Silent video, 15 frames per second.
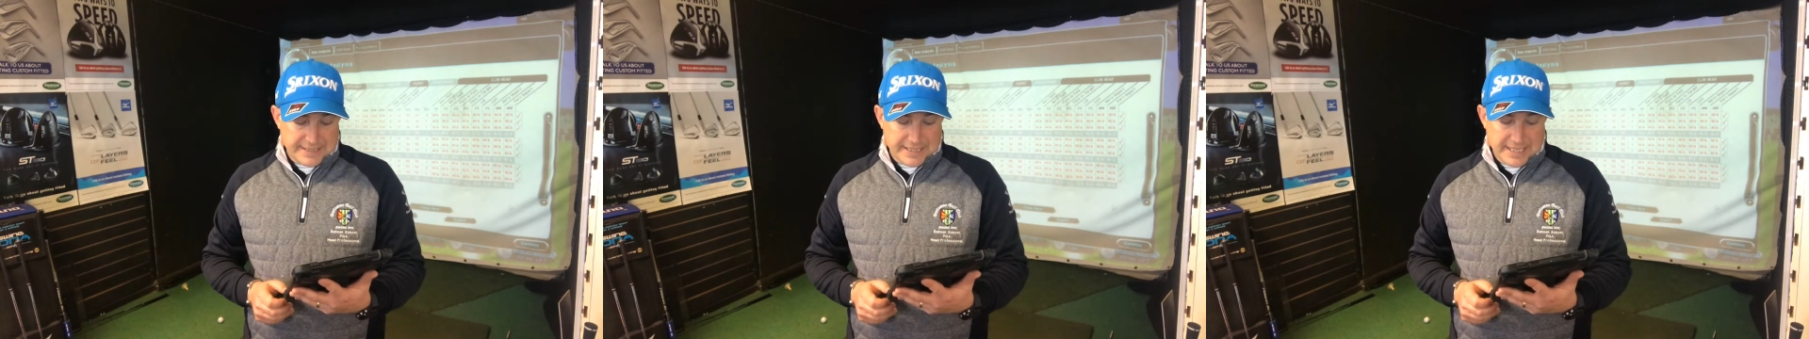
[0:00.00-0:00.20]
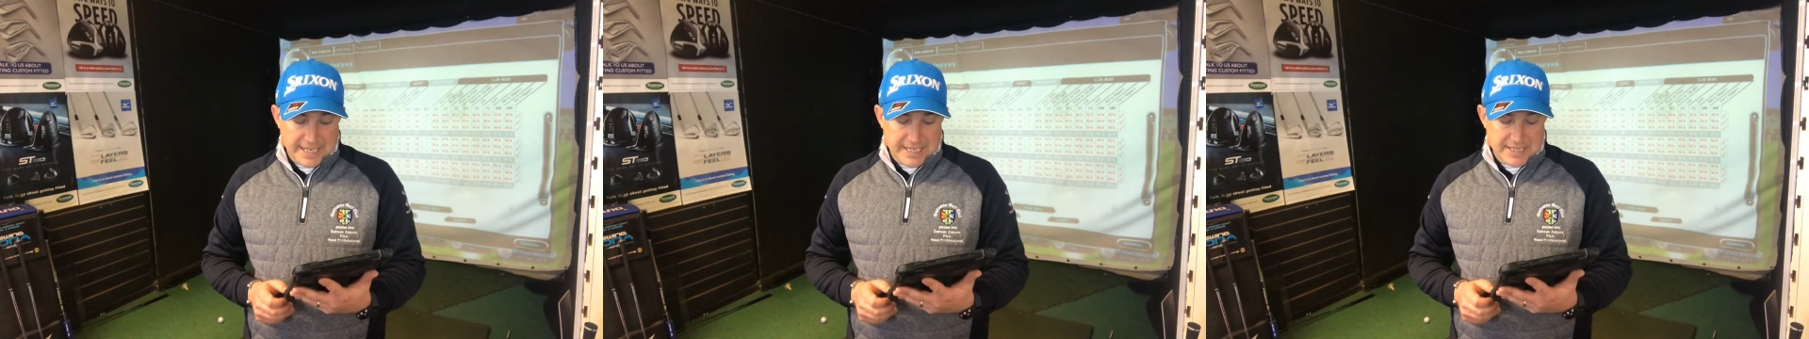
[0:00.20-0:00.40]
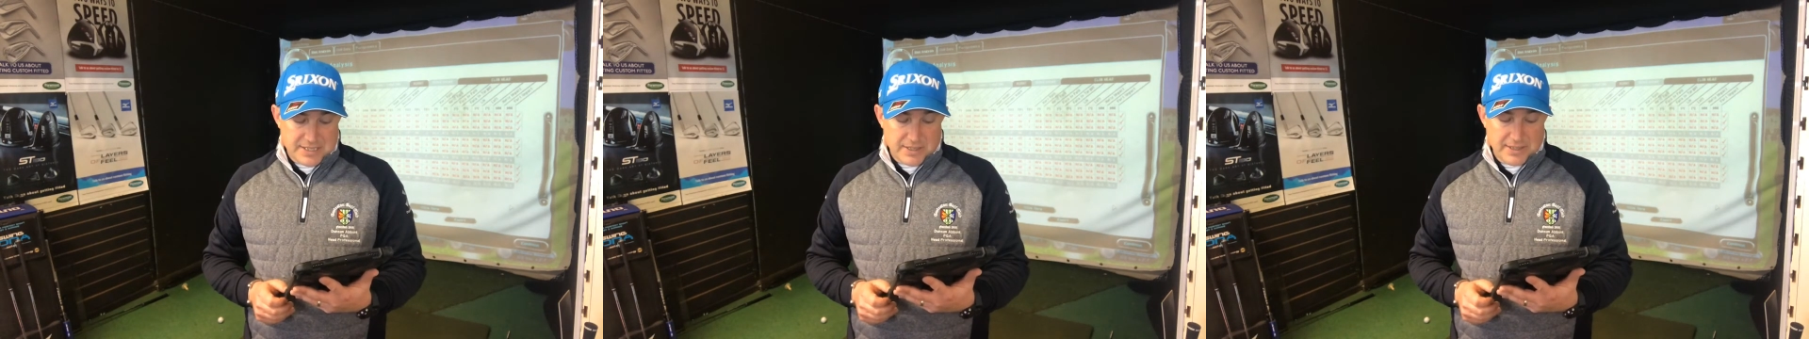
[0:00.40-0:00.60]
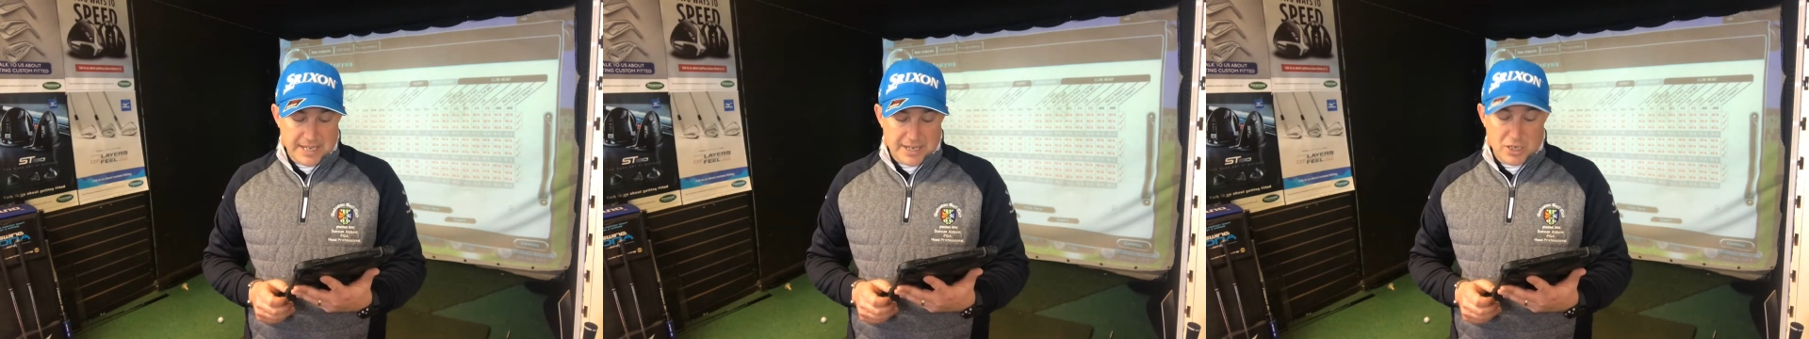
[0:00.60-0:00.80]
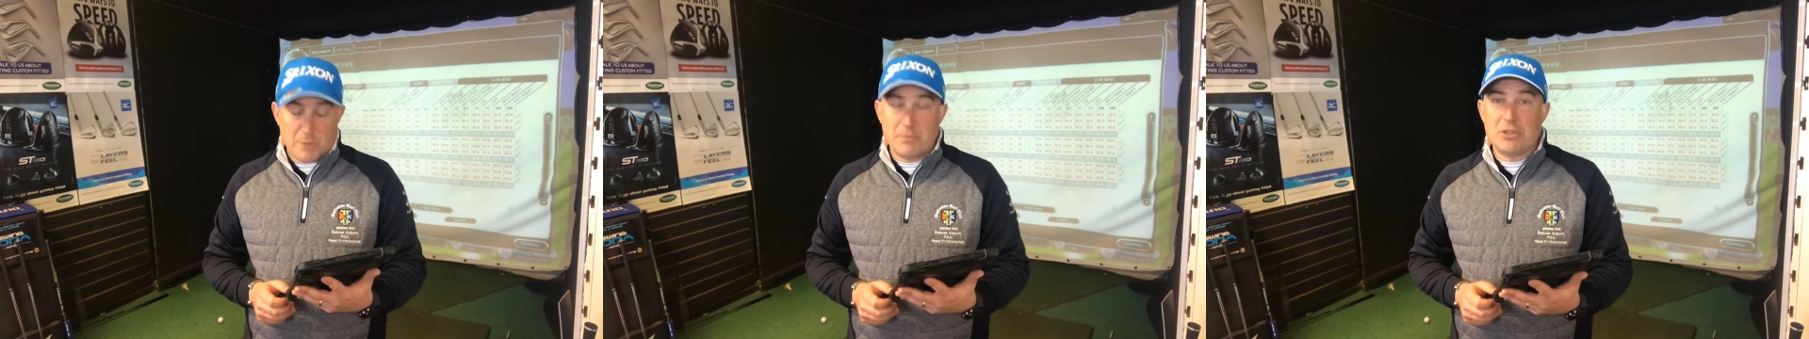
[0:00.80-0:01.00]
the ladies got
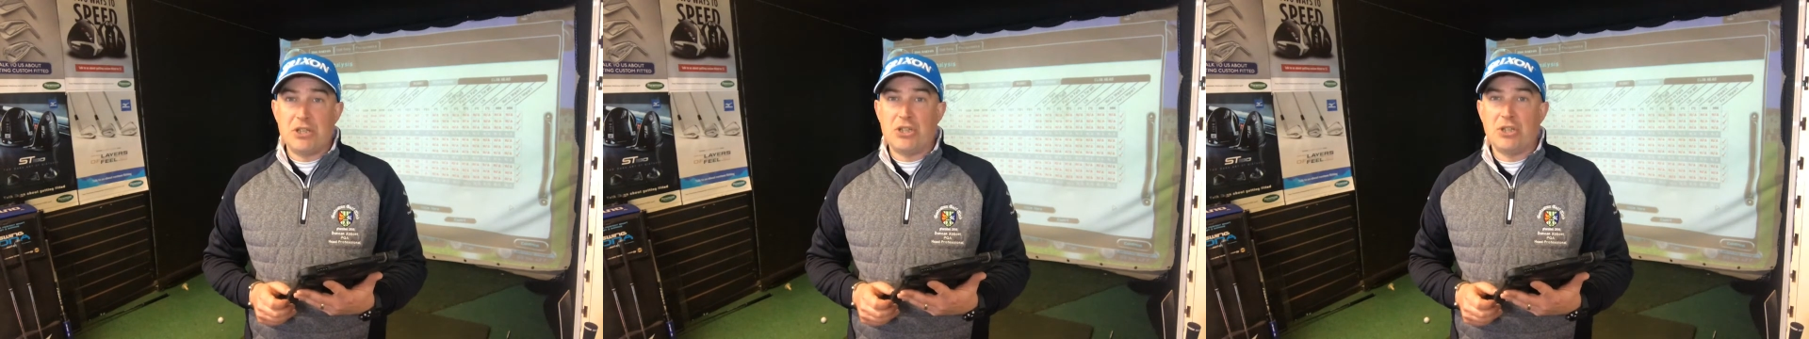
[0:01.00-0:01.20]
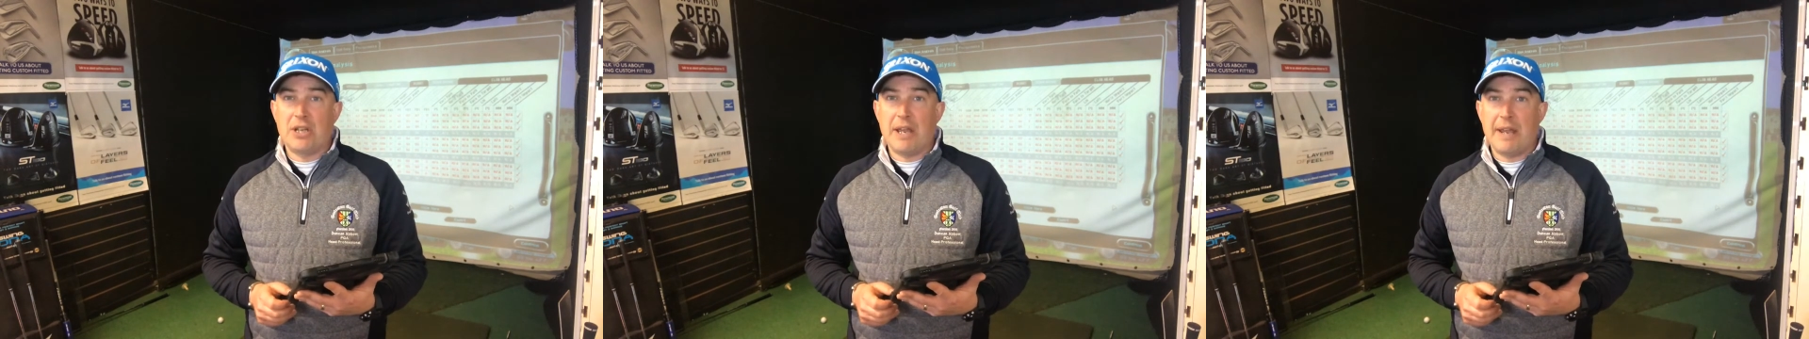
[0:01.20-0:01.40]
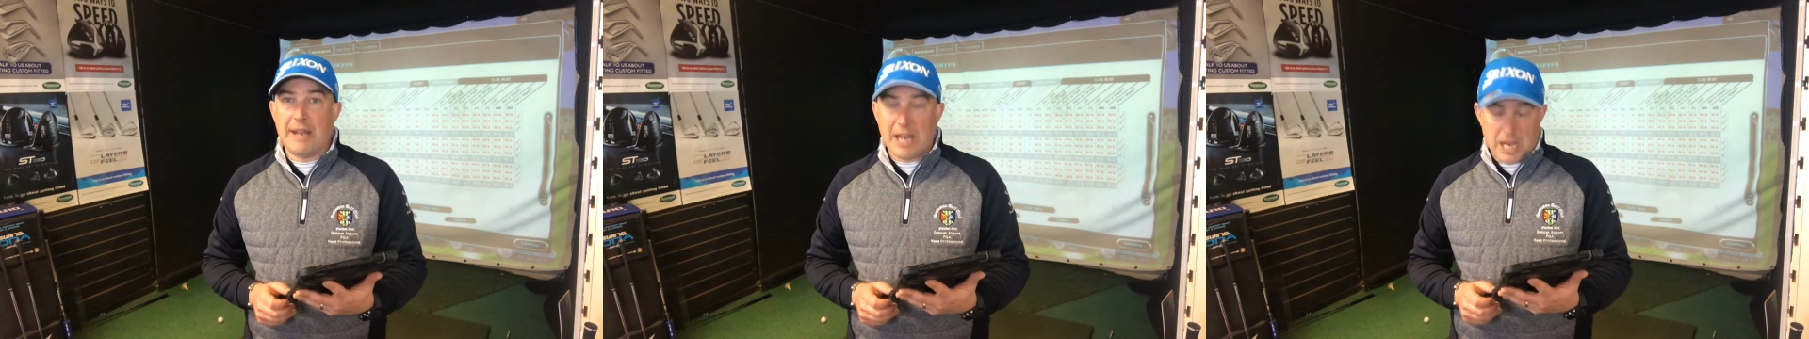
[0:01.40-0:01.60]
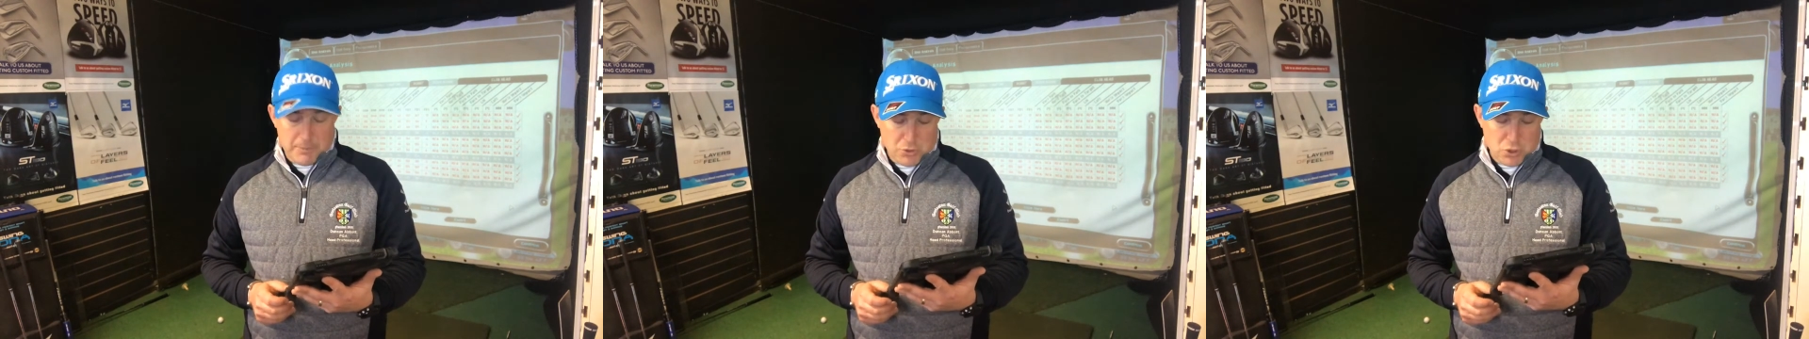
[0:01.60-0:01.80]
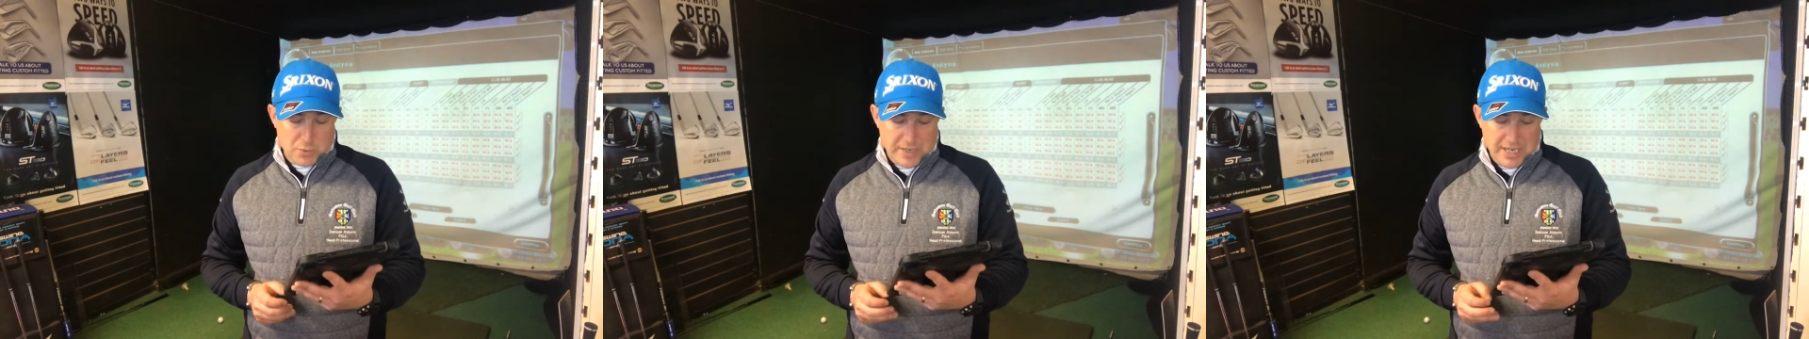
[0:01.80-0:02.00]
their competition going out
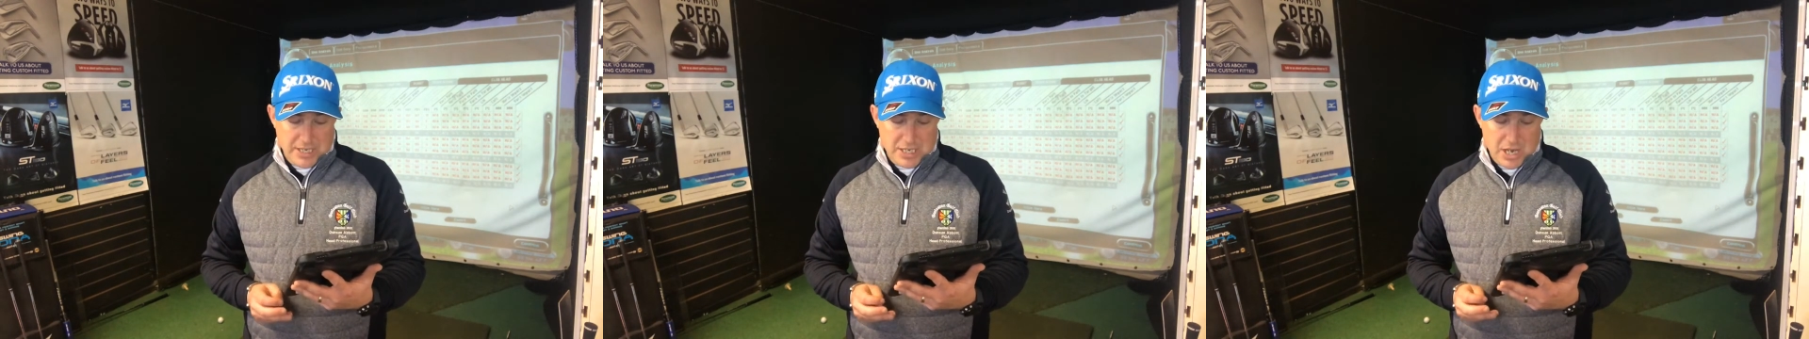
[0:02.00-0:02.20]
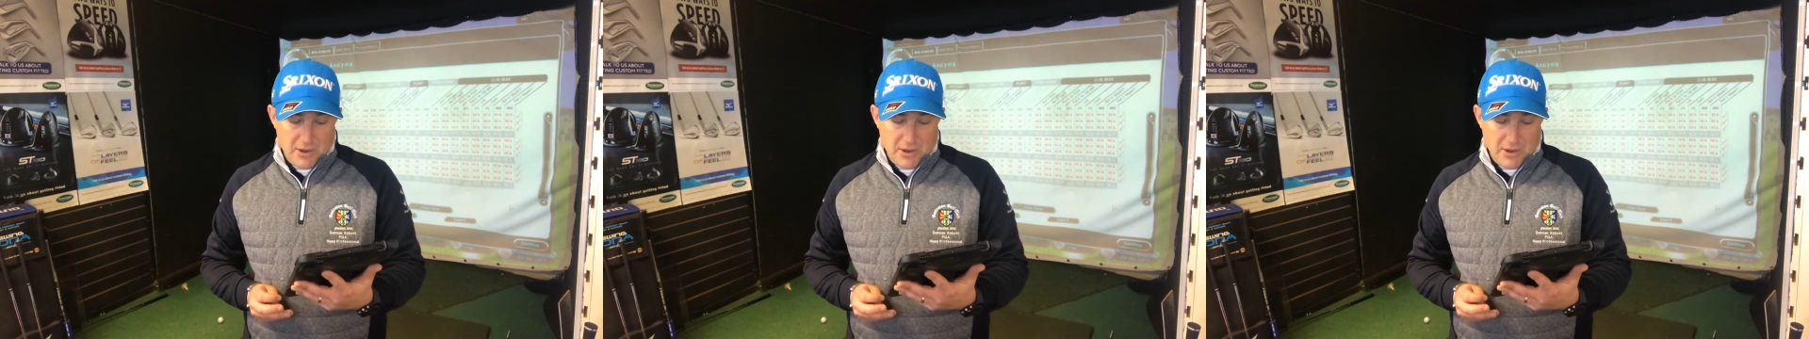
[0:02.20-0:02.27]
between